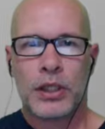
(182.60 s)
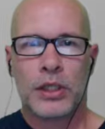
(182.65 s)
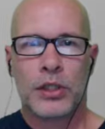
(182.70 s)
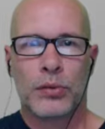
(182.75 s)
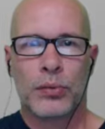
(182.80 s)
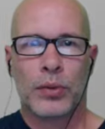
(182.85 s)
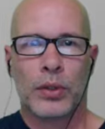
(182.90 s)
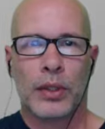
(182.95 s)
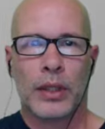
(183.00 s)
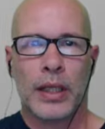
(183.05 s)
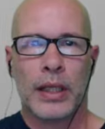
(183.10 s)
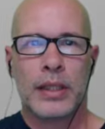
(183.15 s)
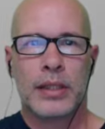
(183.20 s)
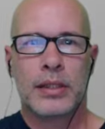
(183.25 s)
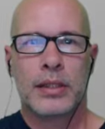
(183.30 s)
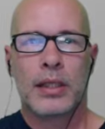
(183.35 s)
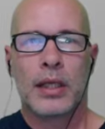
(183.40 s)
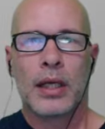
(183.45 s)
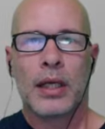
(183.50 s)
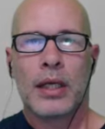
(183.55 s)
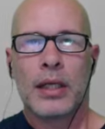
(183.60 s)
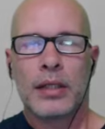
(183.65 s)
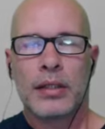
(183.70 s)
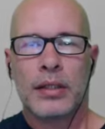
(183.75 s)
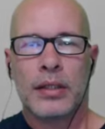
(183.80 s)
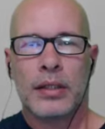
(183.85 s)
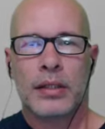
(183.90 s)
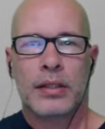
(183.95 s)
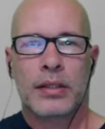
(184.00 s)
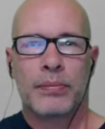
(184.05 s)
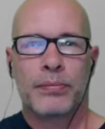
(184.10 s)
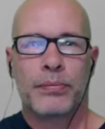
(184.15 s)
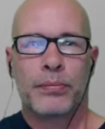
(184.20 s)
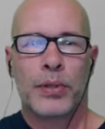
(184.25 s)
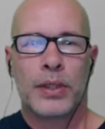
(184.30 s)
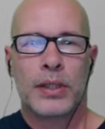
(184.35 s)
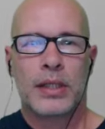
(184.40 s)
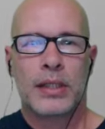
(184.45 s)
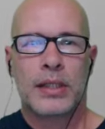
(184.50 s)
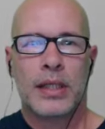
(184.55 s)
as it relates to this
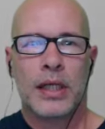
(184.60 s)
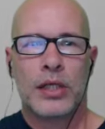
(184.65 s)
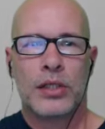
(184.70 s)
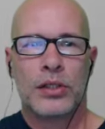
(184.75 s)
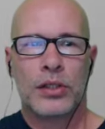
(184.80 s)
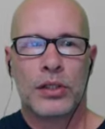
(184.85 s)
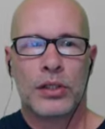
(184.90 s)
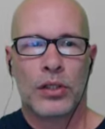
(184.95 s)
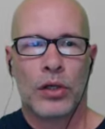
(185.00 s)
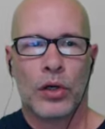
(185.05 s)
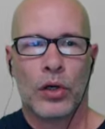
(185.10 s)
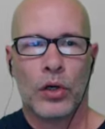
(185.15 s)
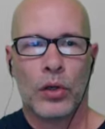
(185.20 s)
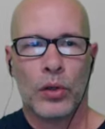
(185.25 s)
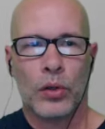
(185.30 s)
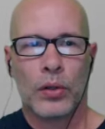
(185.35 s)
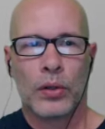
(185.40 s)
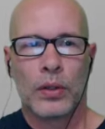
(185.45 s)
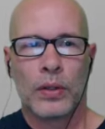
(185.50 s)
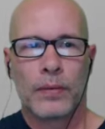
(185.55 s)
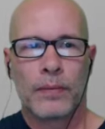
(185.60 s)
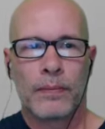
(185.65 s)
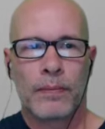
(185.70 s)
presentation as a whole.